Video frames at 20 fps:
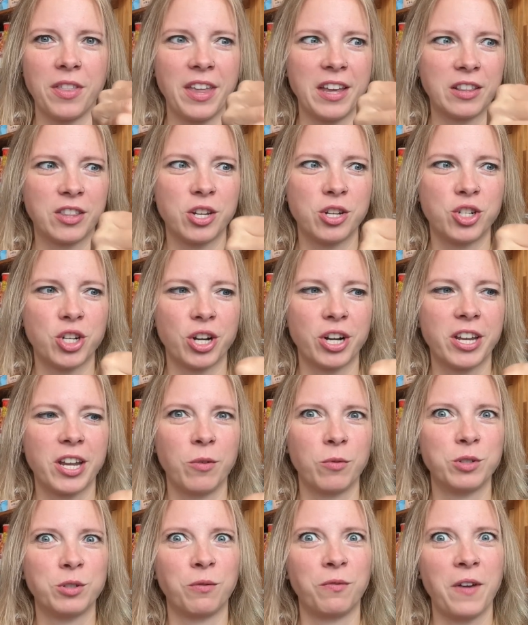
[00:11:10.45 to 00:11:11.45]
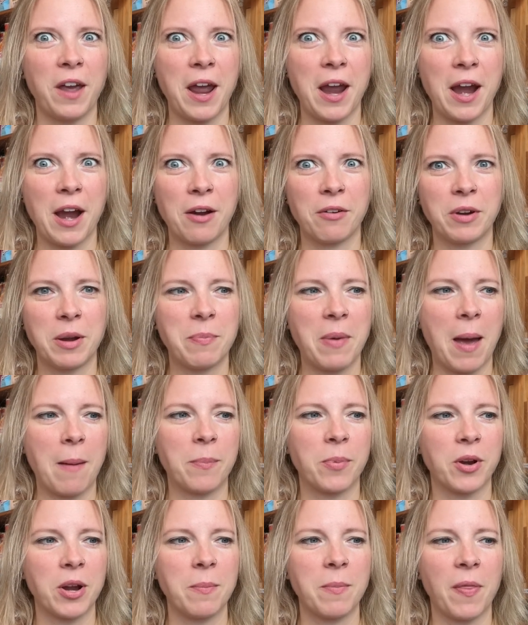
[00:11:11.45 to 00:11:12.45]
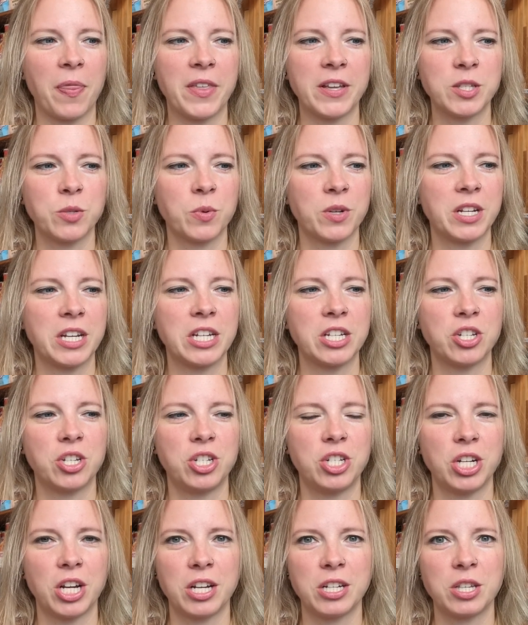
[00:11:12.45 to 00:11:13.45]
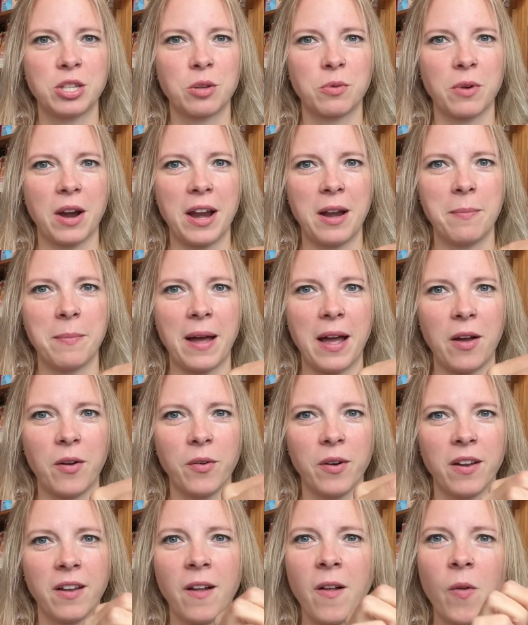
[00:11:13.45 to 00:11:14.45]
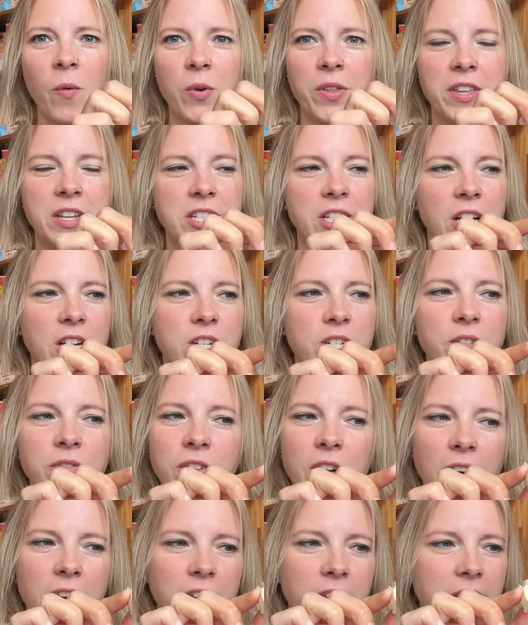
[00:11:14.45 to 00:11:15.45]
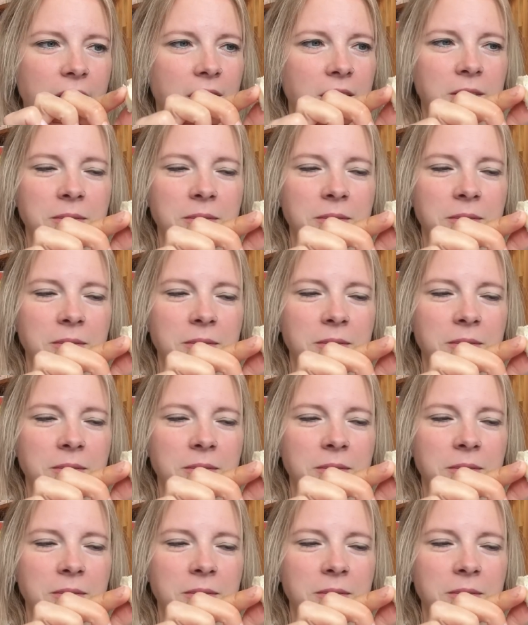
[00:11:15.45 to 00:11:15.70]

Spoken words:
Like the jerky was very peppery, but this one is just the right amount with a touch of garlic.